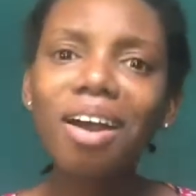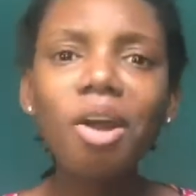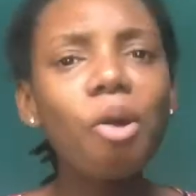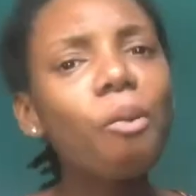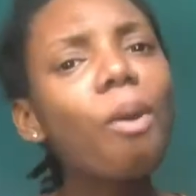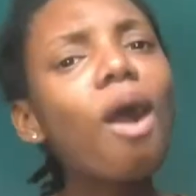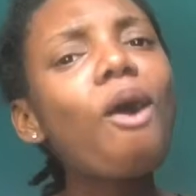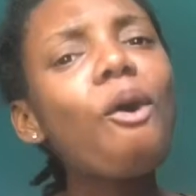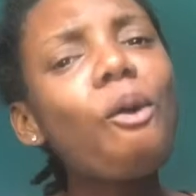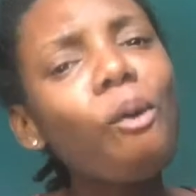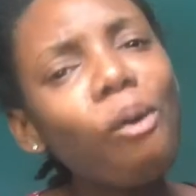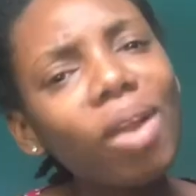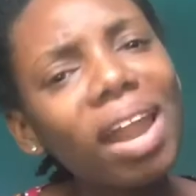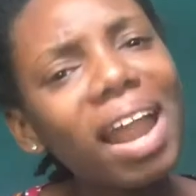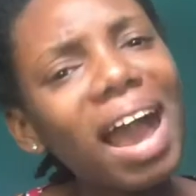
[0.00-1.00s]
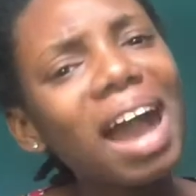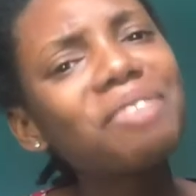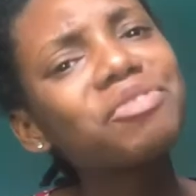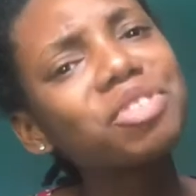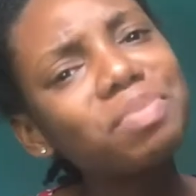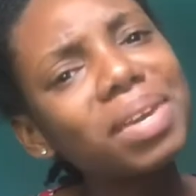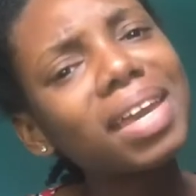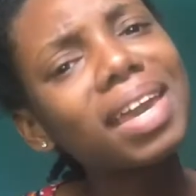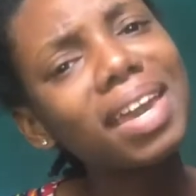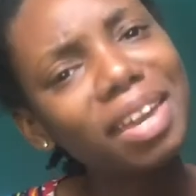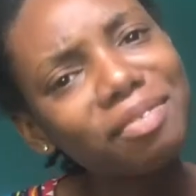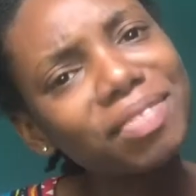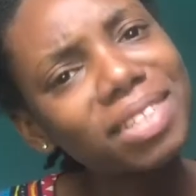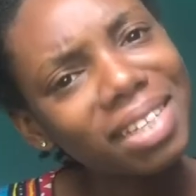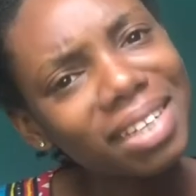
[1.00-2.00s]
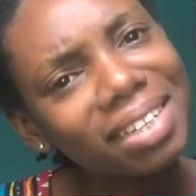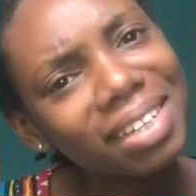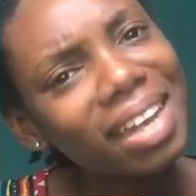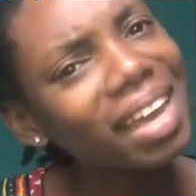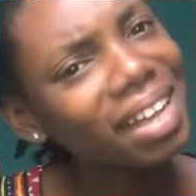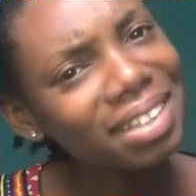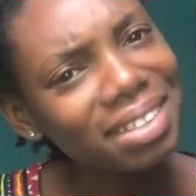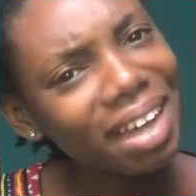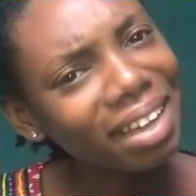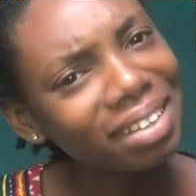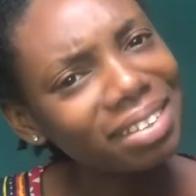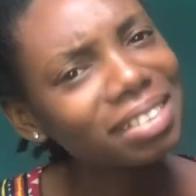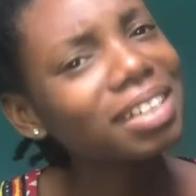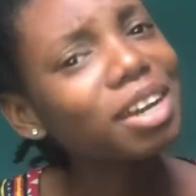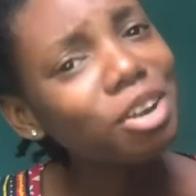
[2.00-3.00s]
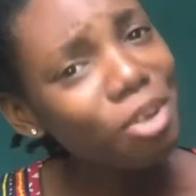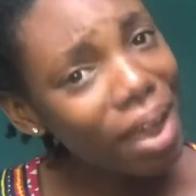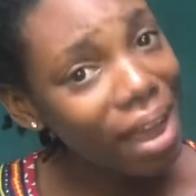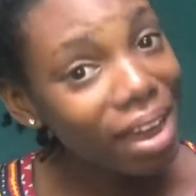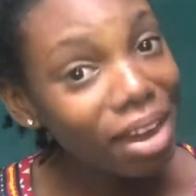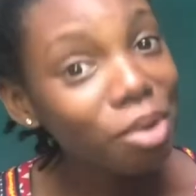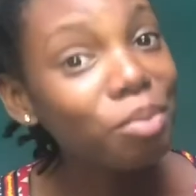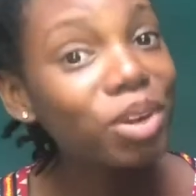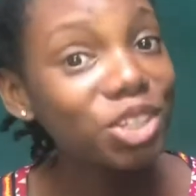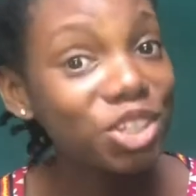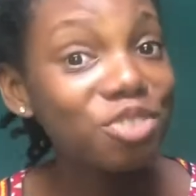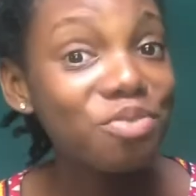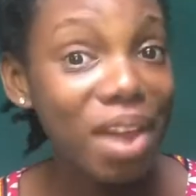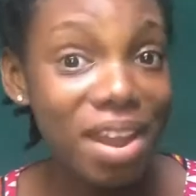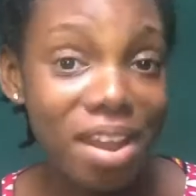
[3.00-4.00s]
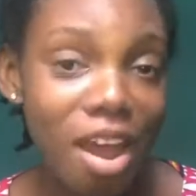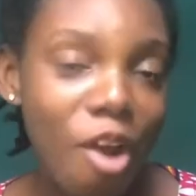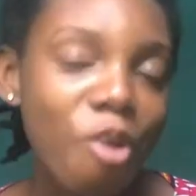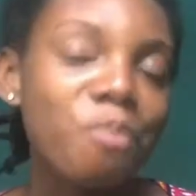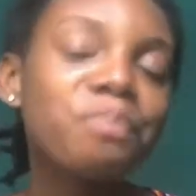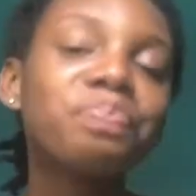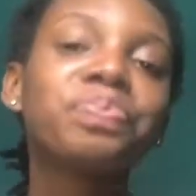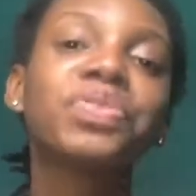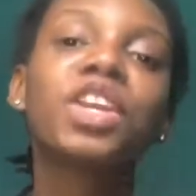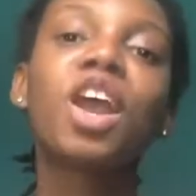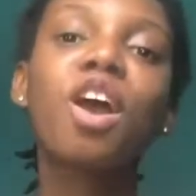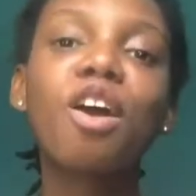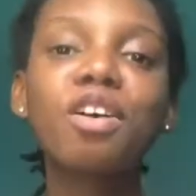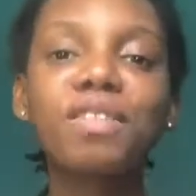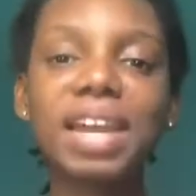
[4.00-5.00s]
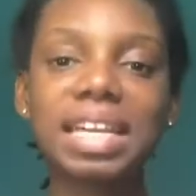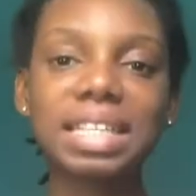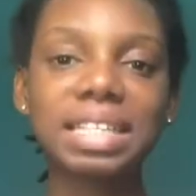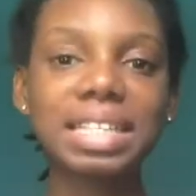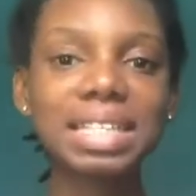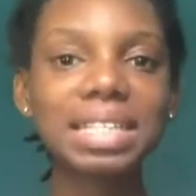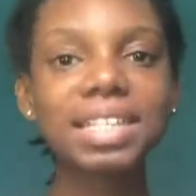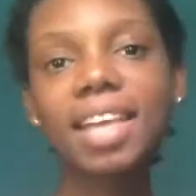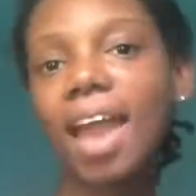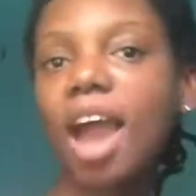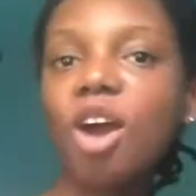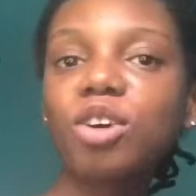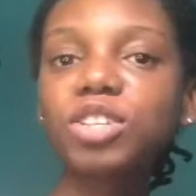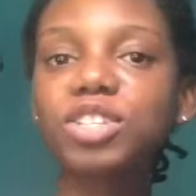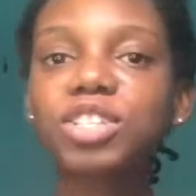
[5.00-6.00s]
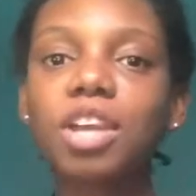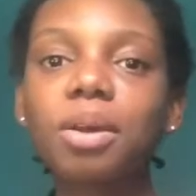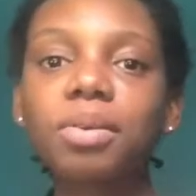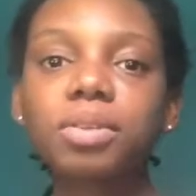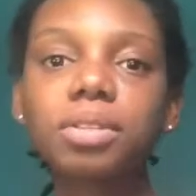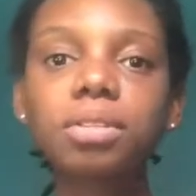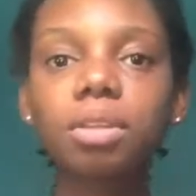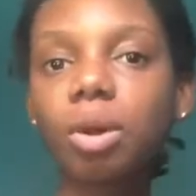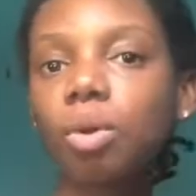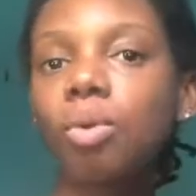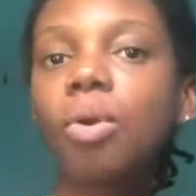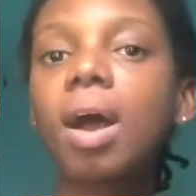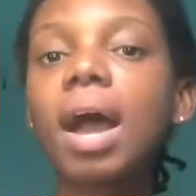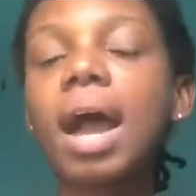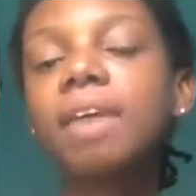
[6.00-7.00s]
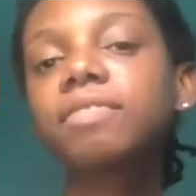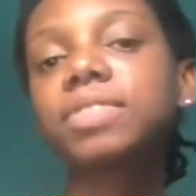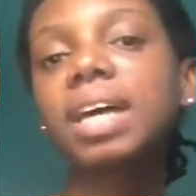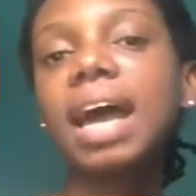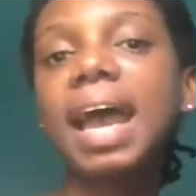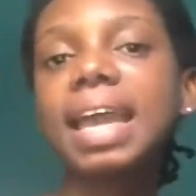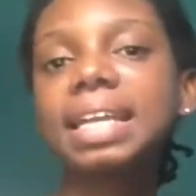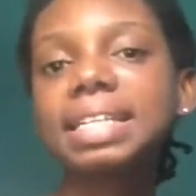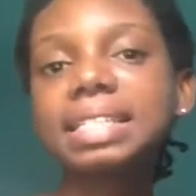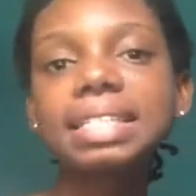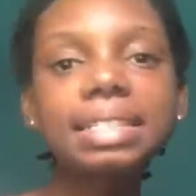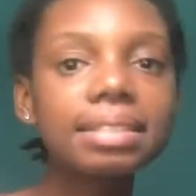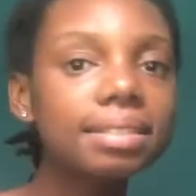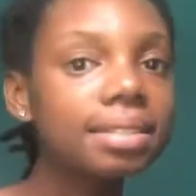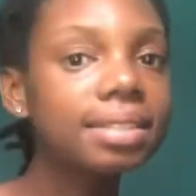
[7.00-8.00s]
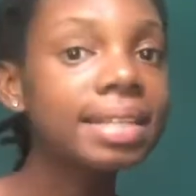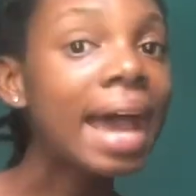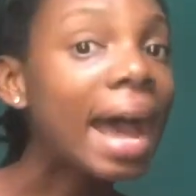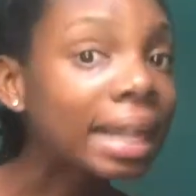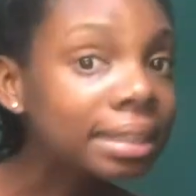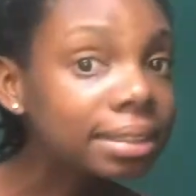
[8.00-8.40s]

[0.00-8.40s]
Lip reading: what all have you been kept in exactly? Go ahead and watch it right now. All right, so after I did that,